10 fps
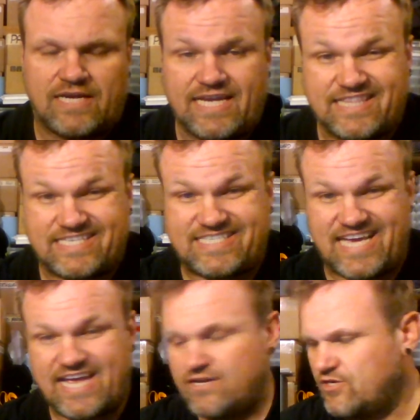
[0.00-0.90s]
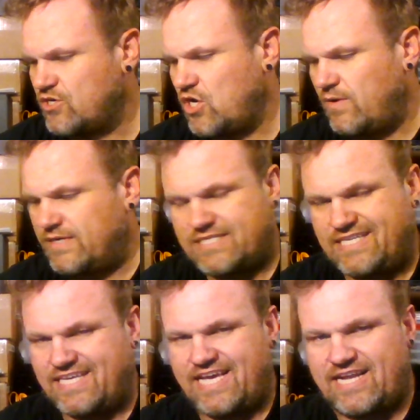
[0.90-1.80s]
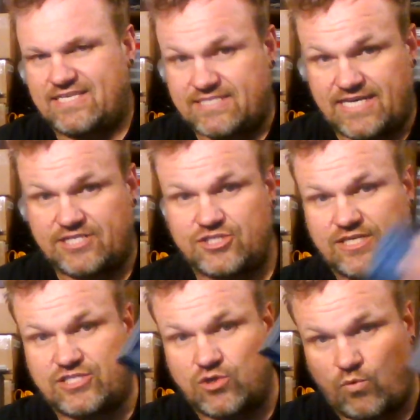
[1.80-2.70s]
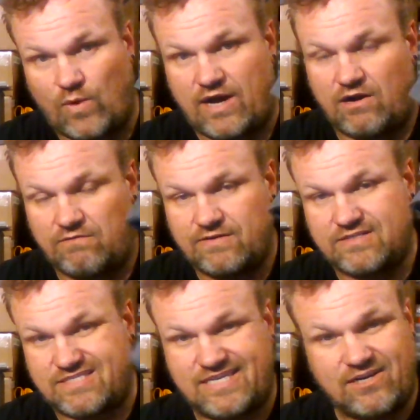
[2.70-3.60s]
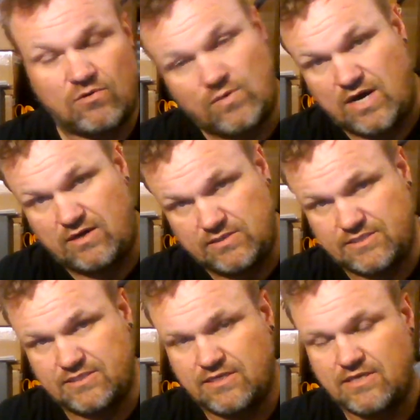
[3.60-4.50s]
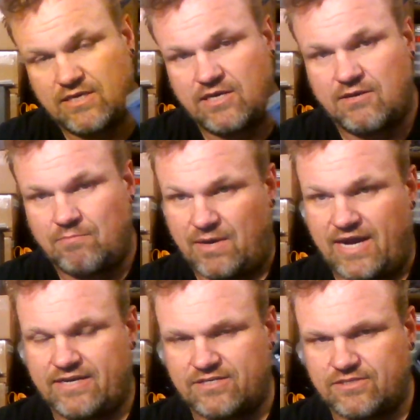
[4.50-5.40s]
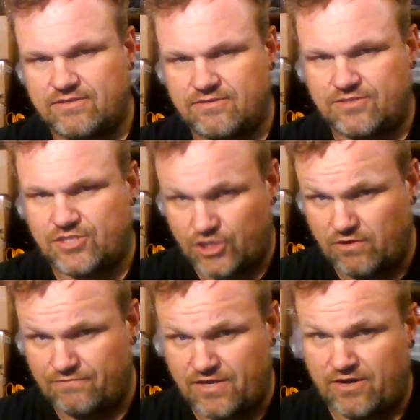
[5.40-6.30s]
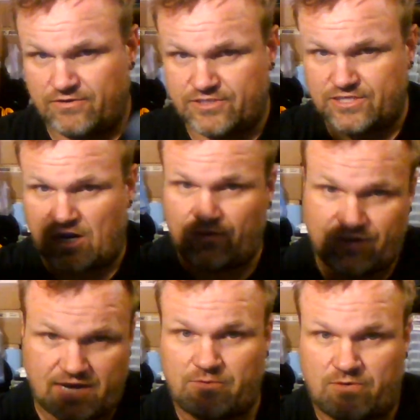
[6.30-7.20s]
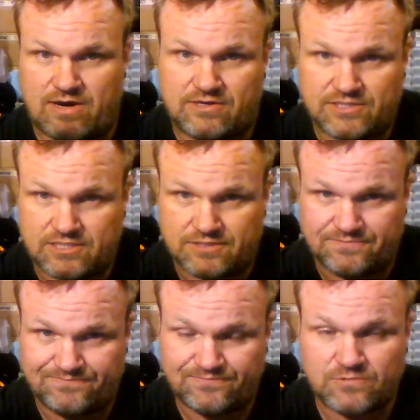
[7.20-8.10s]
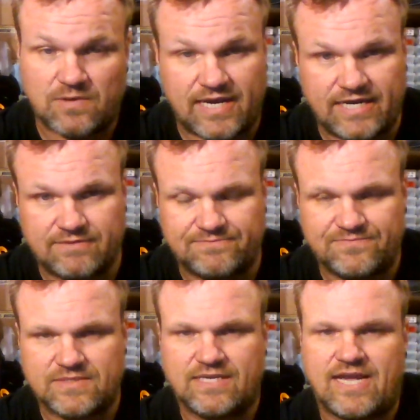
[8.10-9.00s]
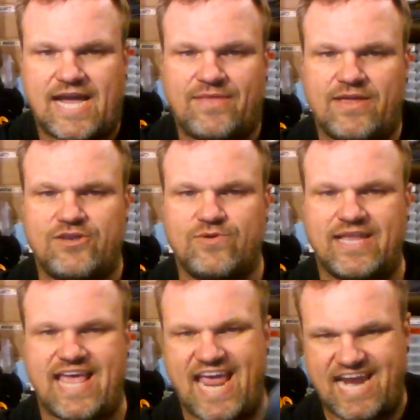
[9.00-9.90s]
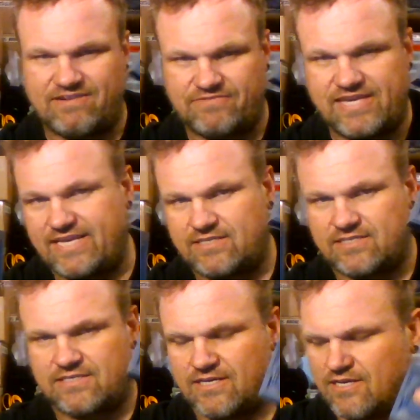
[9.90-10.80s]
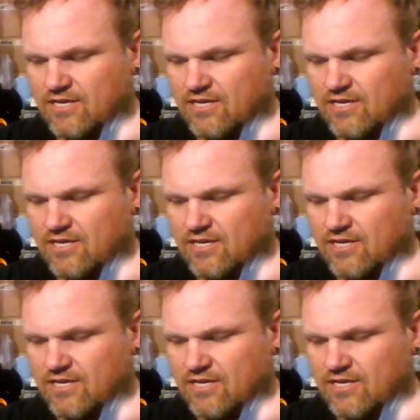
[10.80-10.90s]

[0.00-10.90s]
In the set, you're going to get essentially 12 single walls, but 2 of those are the double walls, right? And then you get 8 of these.